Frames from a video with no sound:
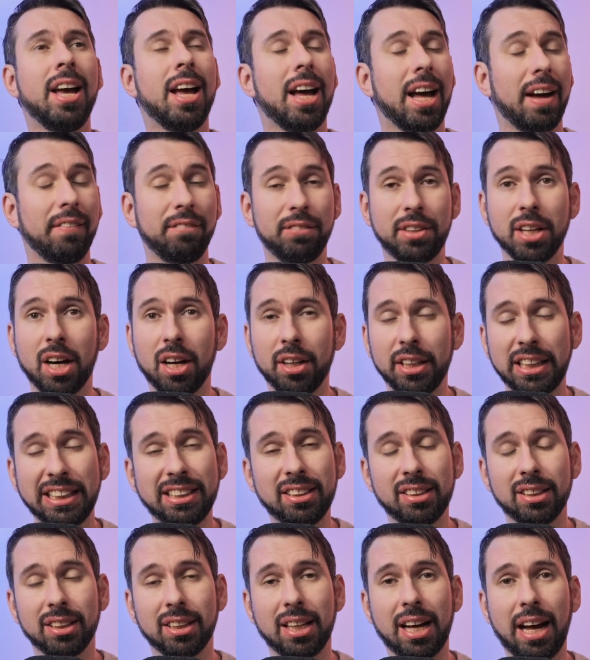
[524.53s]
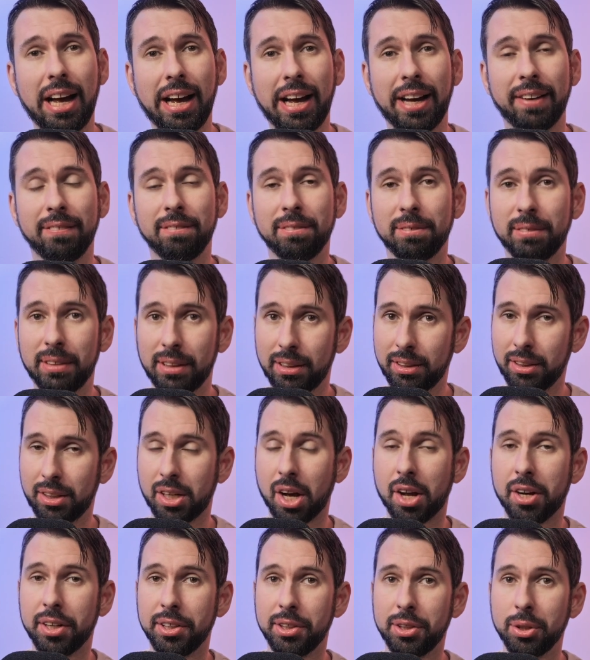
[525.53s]
I've done it, I'm
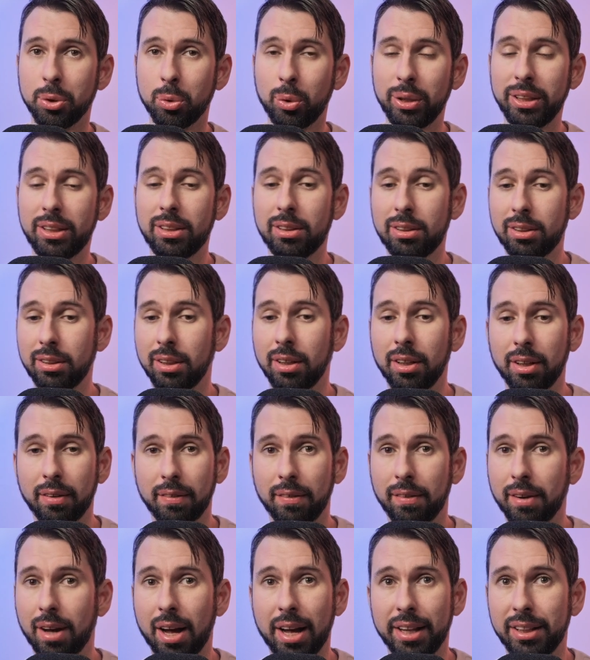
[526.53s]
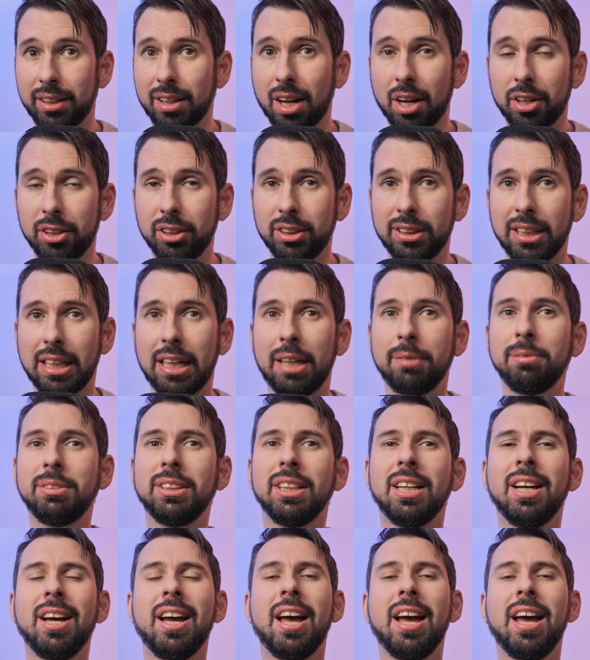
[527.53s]
gonna do it at other times,